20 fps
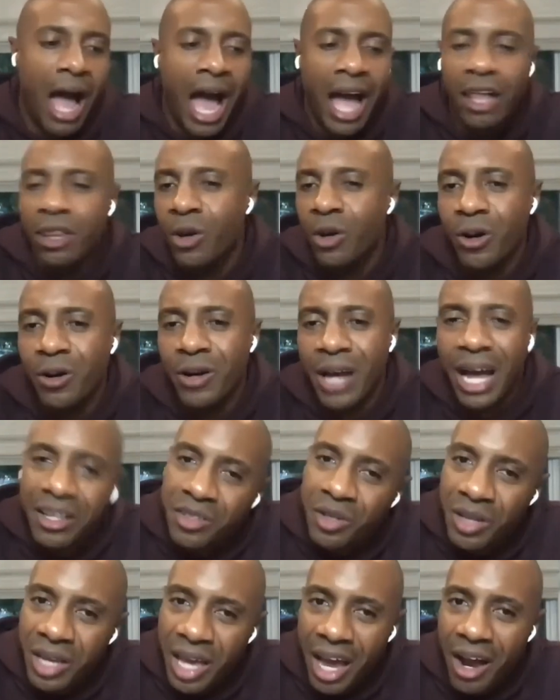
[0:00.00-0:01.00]
I learned
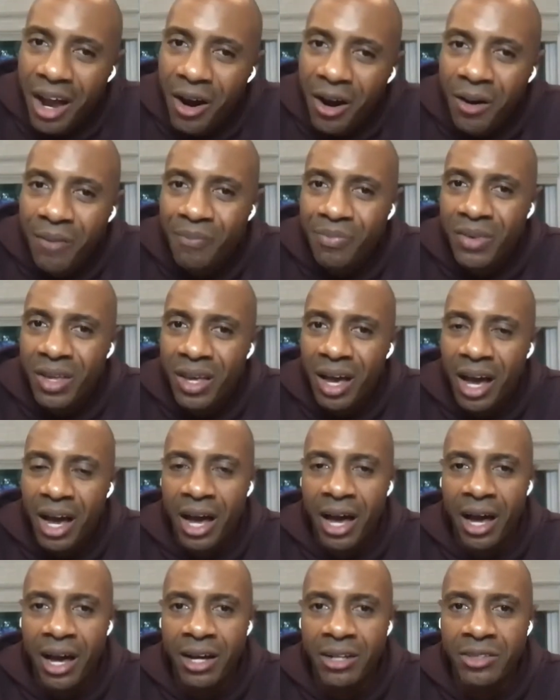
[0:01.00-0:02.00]
not to care
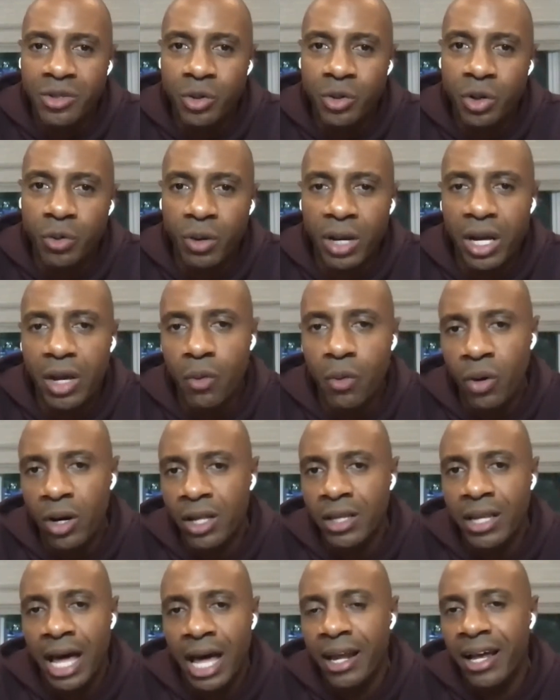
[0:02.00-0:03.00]
uh, to a degree of what
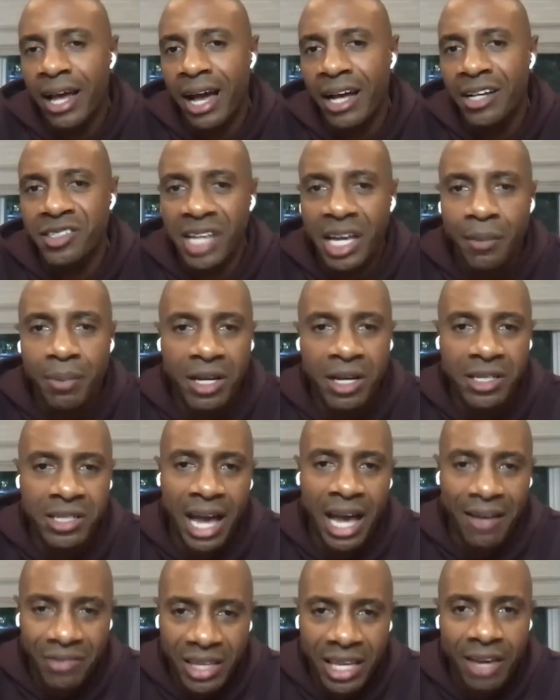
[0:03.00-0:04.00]
a lot of guys think because
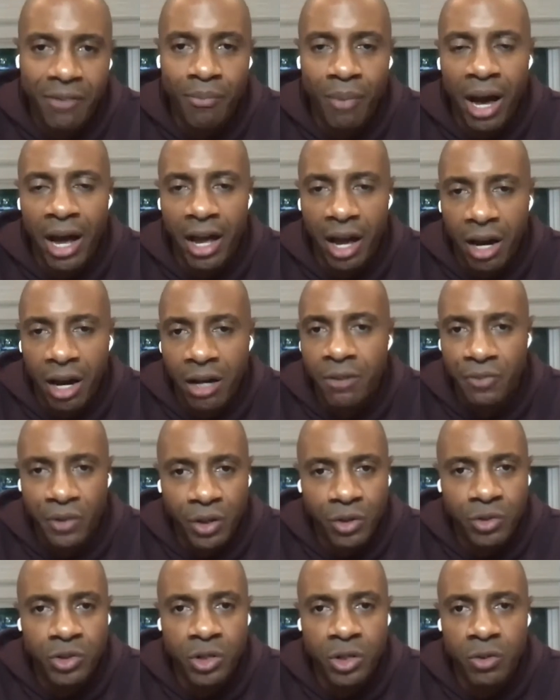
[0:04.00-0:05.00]
I have to give my
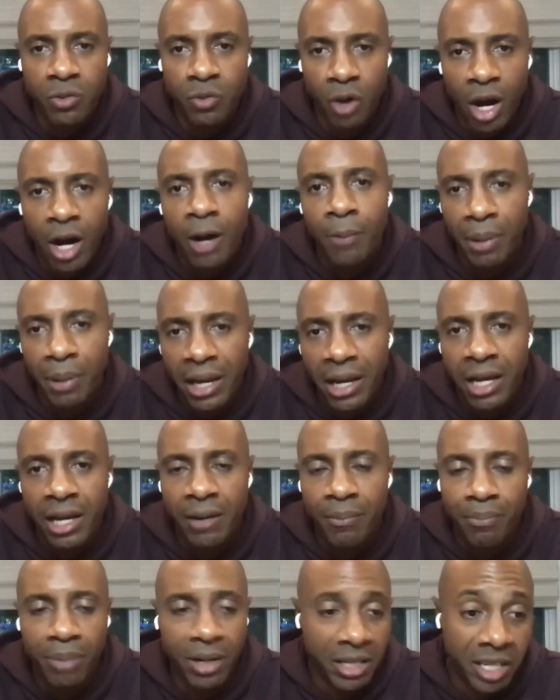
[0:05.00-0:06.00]
unfiltered, raw
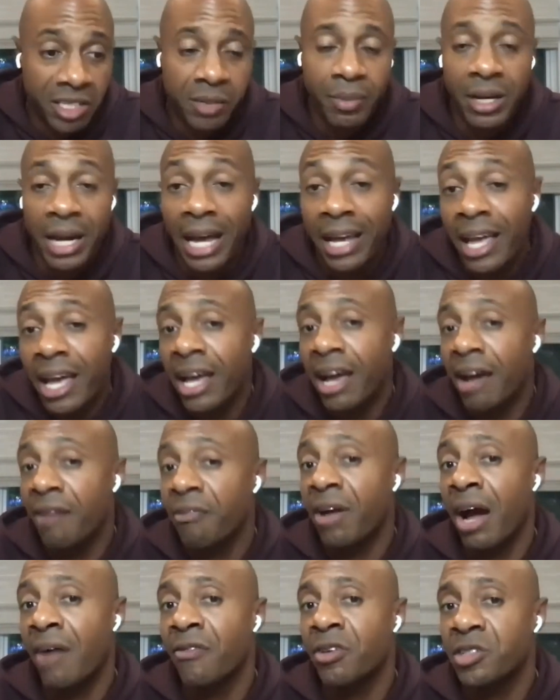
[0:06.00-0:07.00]
opinion. But it doesn't mean I can't
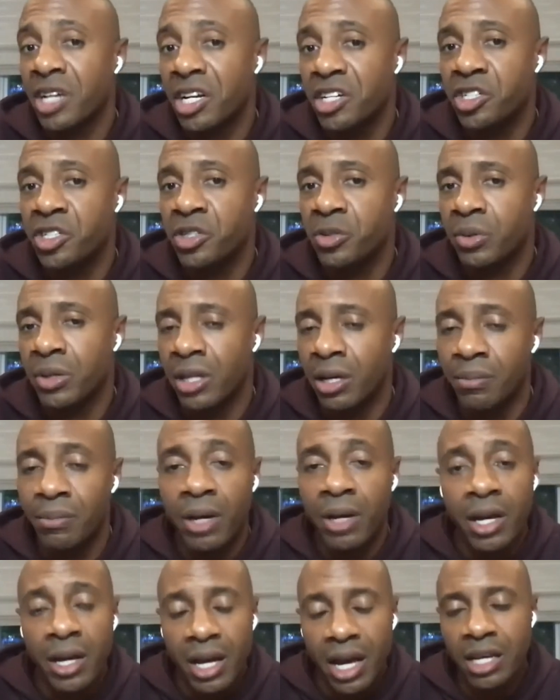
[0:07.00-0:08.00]
have conversations with them.
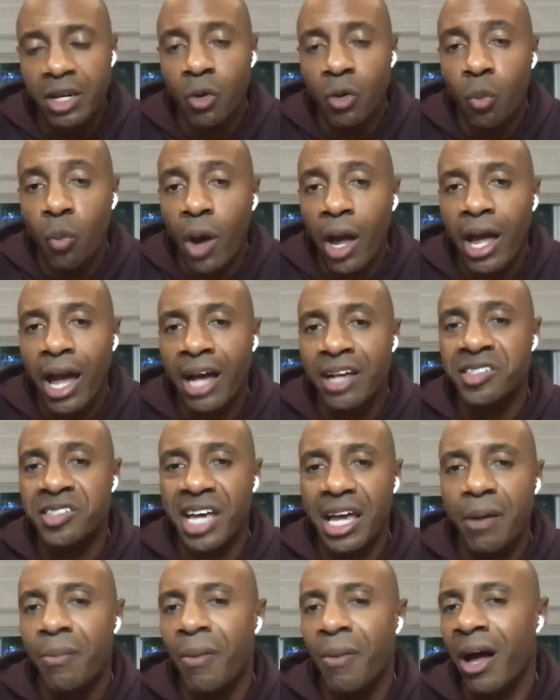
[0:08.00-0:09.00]
And the way I
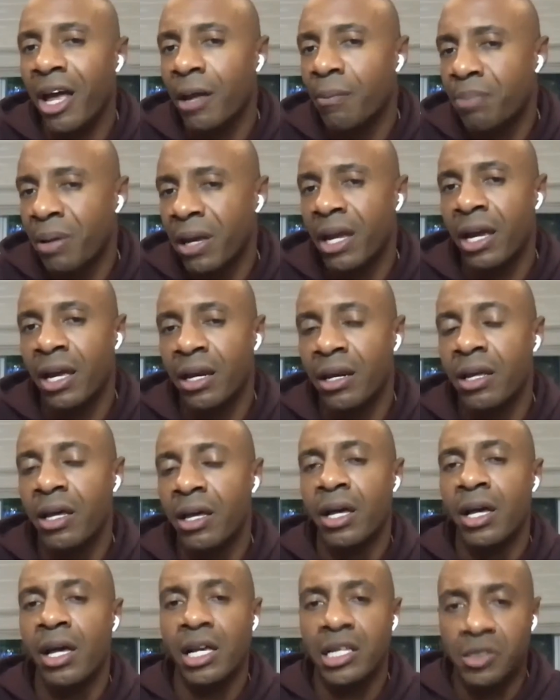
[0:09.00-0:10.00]
say my opinion
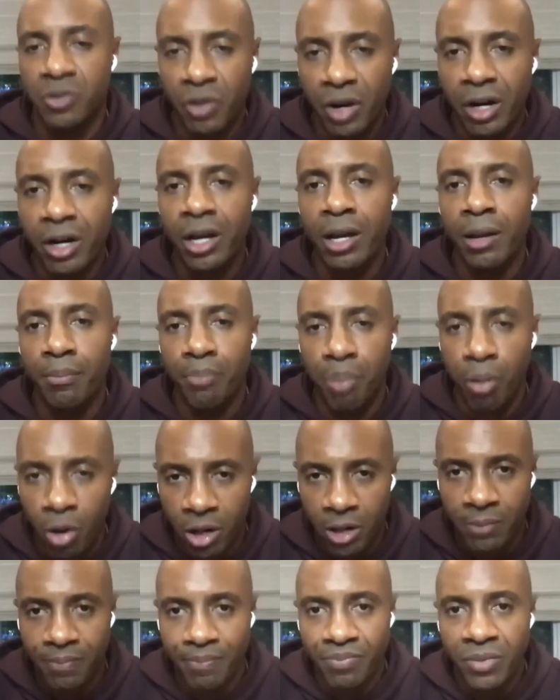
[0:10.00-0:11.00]
is very
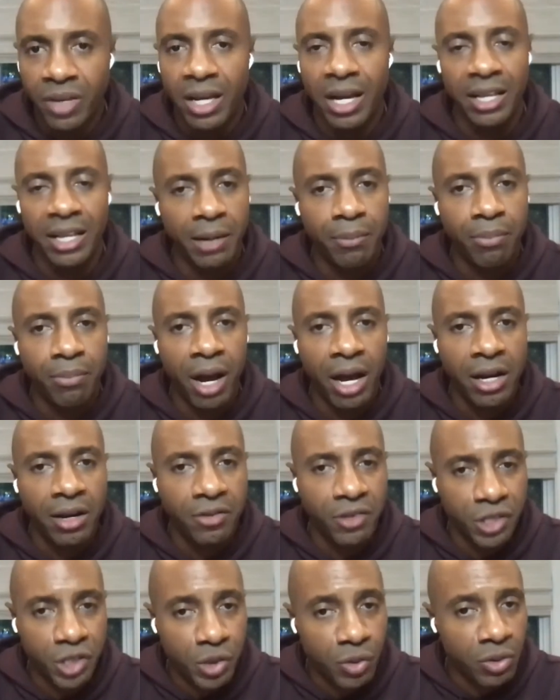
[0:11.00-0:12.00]
important. And I think, Brian,
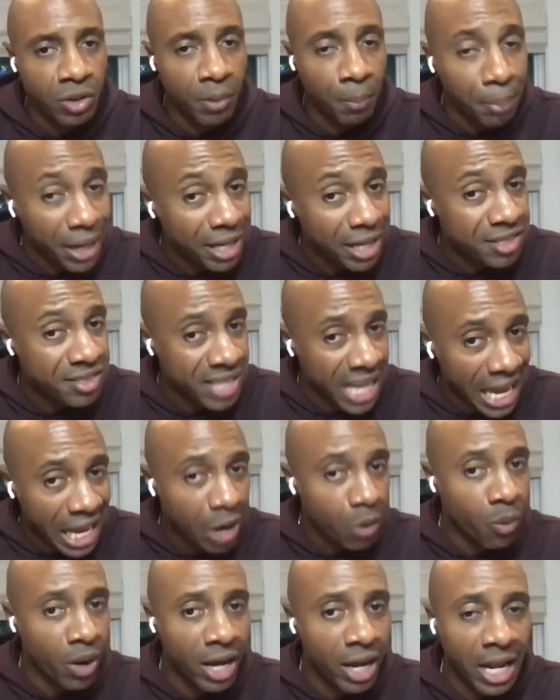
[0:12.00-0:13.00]
there's the biggest
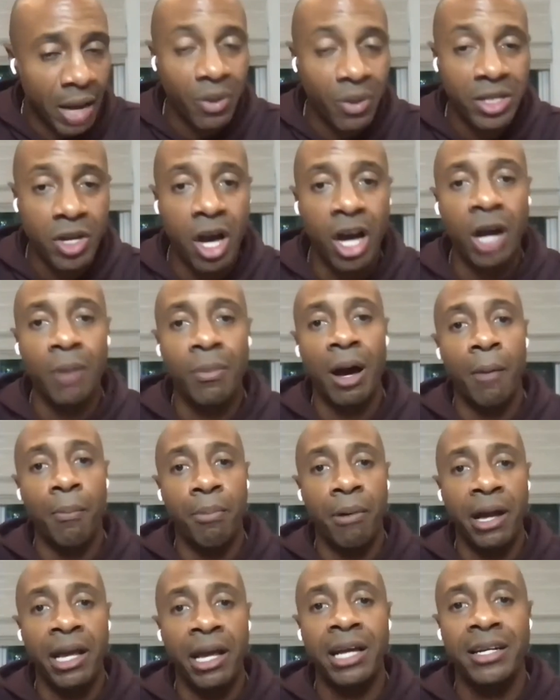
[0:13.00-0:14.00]
takeaway that we talk
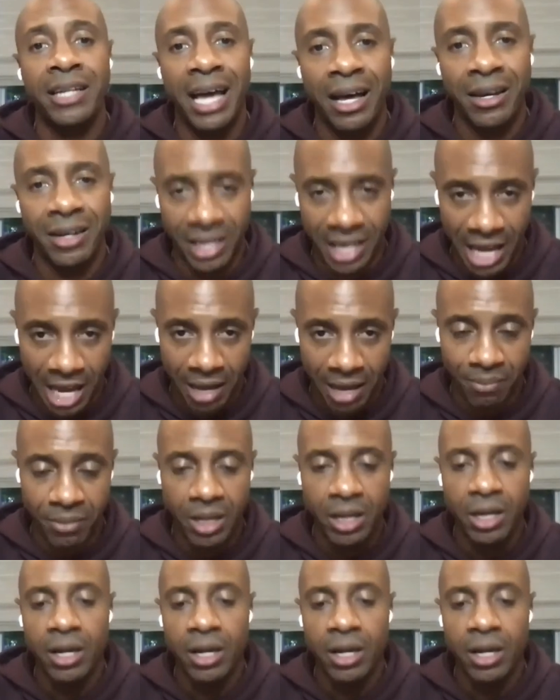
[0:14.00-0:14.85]
about breaking down the game.